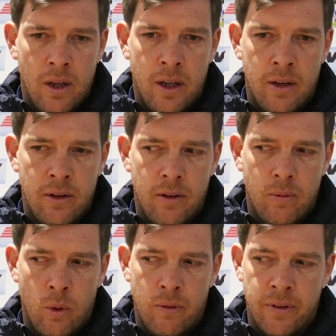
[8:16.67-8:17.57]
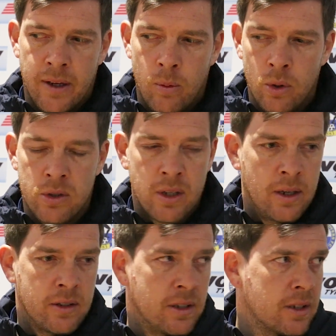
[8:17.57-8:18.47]
And one thing I will tell
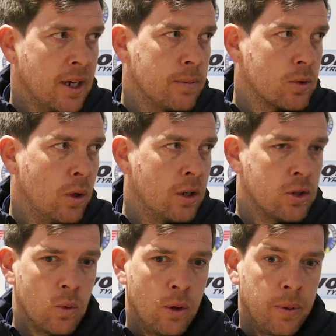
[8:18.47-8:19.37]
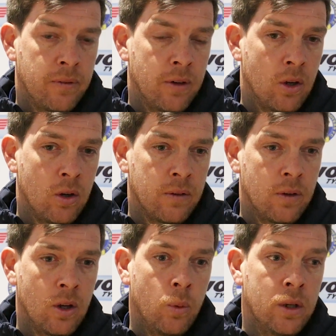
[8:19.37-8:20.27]
you is this game swallows you up if you're
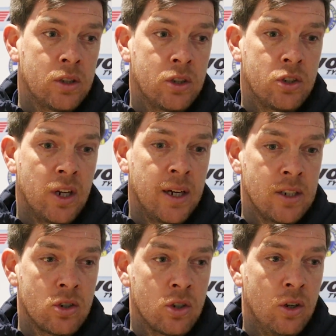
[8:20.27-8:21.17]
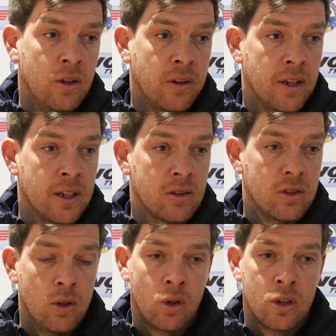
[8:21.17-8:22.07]
not willing to change certain
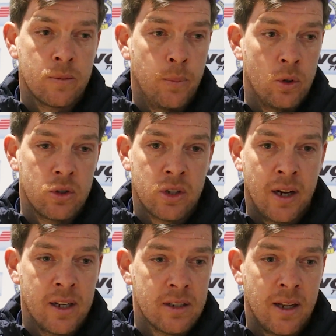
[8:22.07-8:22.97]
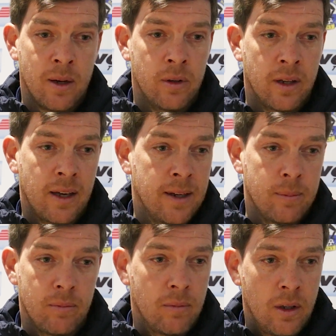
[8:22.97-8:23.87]
things. You look at sports science now in the
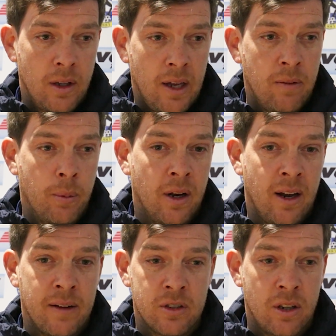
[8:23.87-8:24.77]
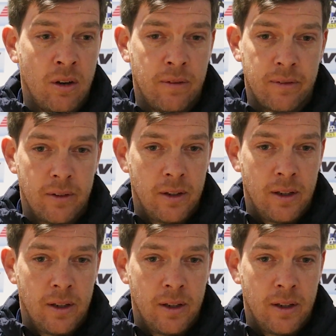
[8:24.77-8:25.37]
game, everybody laughs it off.